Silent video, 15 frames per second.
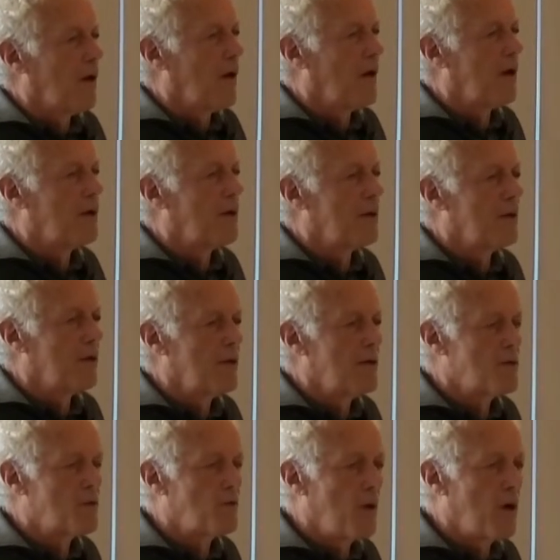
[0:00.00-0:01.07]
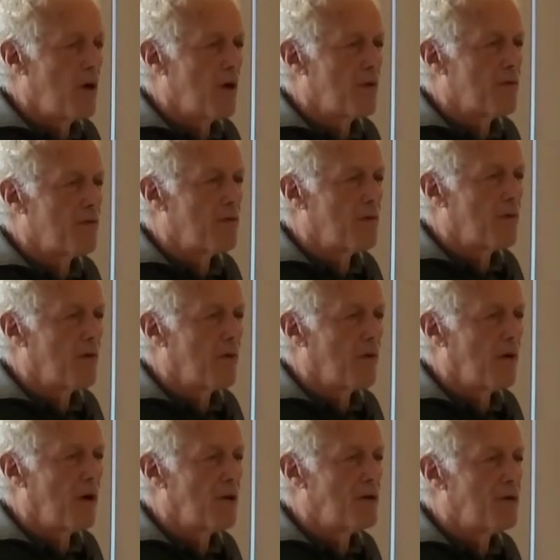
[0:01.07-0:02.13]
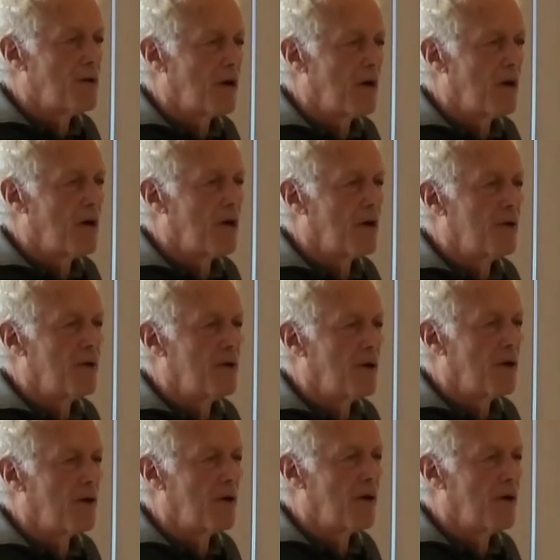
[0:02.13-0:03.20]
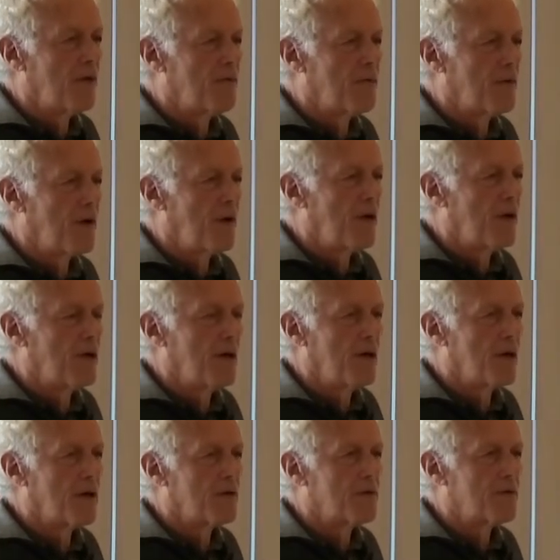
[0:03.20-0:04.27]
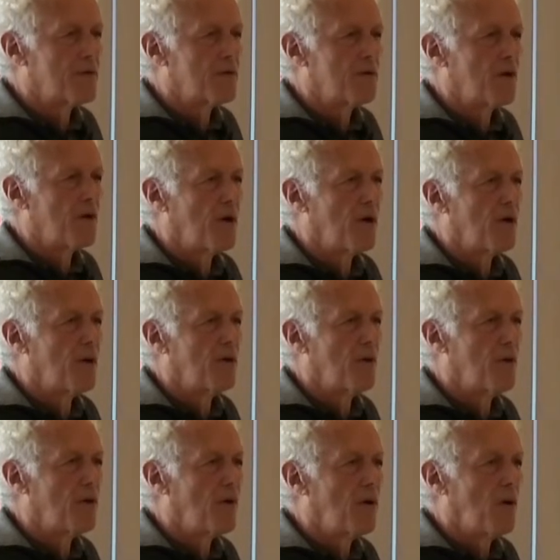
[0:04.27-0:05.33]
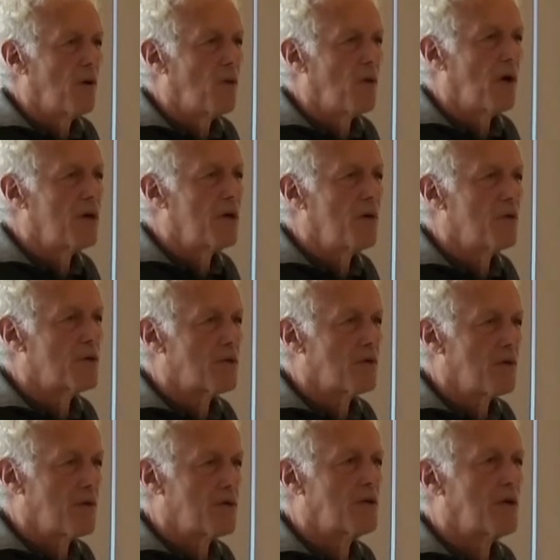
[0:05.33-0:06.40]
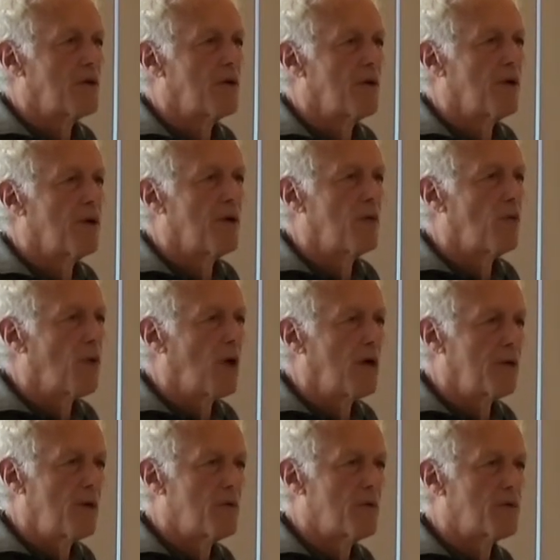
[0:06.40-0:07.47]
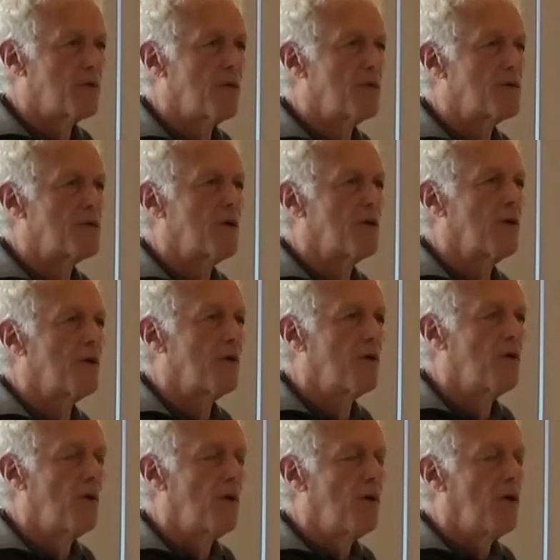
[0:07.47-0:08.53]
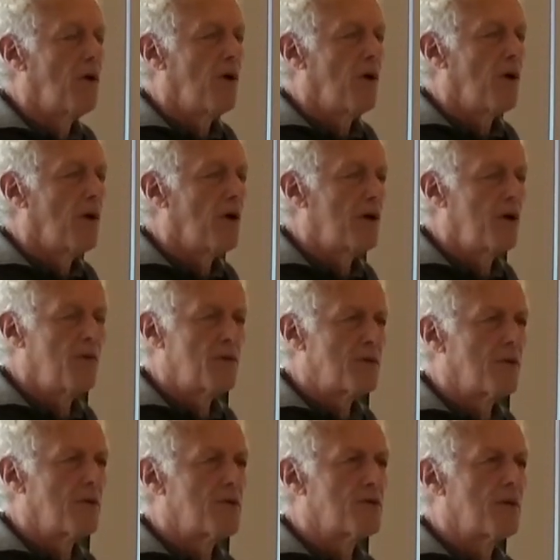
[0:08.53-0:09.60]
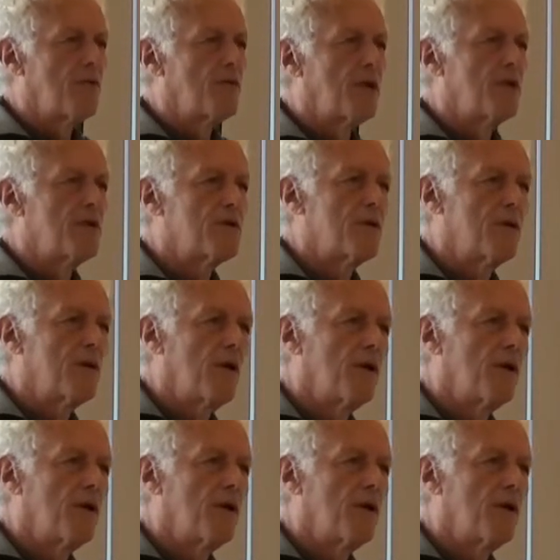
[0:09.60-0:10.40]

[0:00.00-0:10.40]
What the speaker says: And his wife had died of ALS while he was nursing her. And while he was nursing her, he was in his 70s,